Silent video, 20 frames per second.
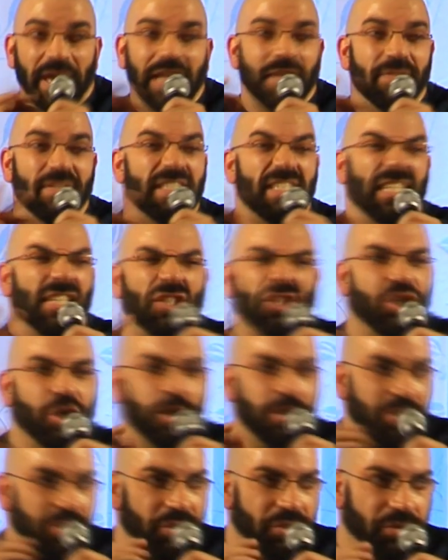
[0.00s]
You can't even see
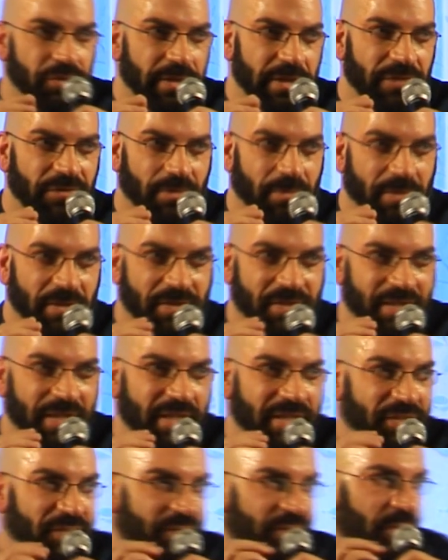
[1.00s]
Church Street from the
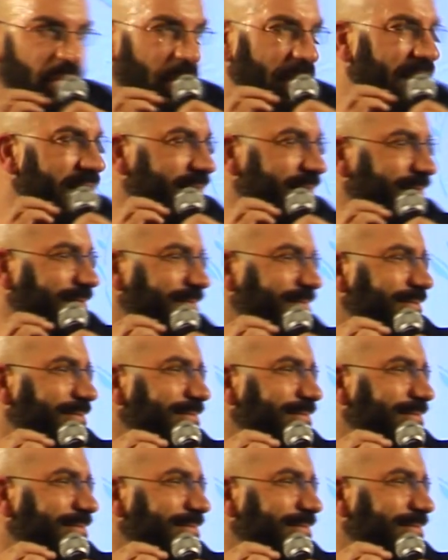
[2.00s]
6th floor.